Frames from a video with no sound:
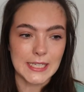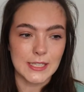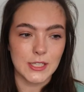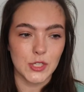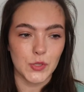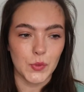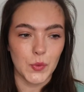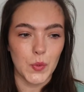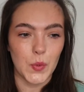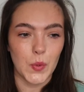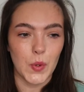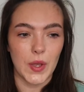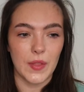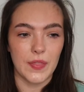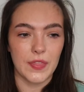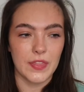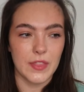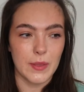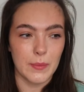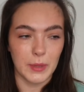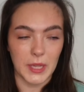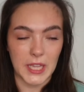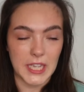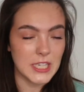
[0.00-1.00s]
So
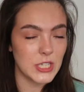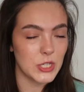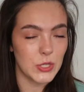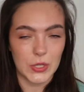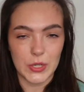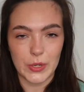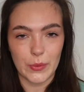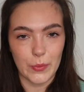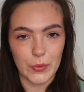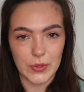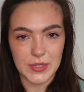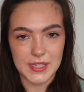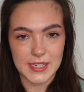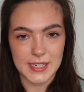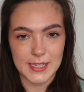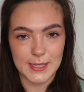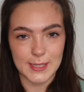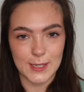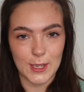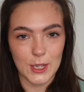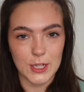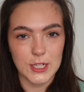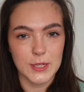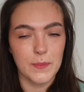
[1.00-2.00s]
the blend on it wasn't
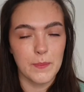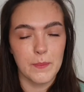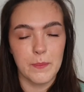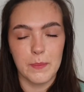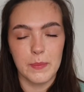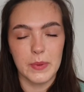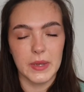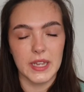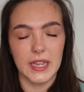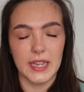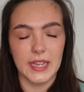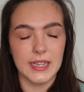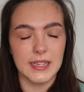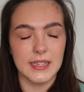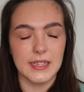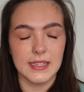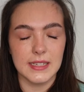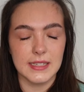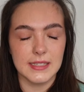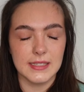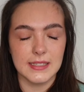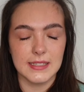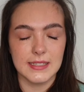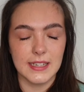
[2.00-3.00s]
as good, but it,
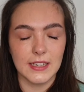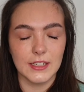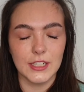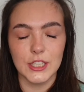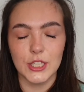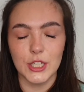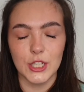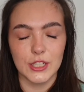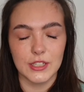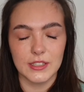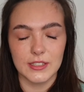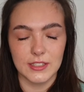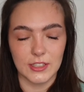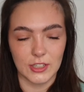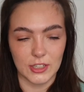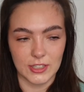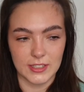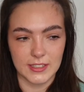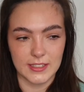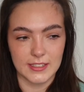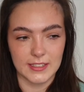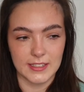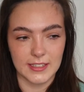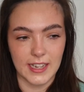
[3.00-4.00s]
it still looks
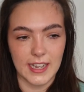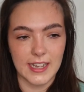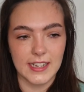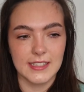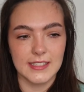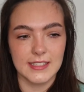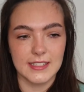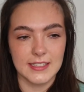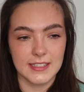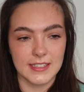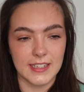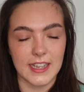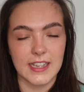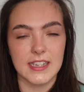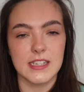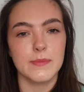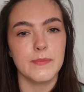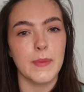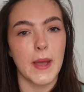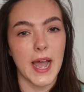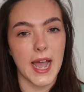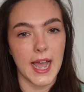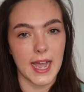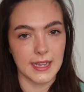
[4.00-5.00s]
good. It's,
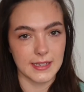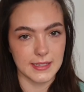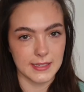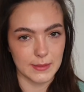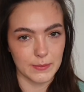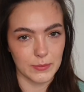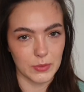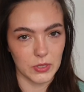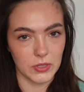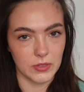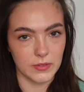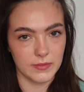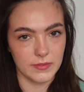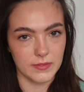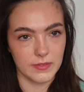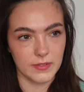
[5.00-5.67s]
it's passable.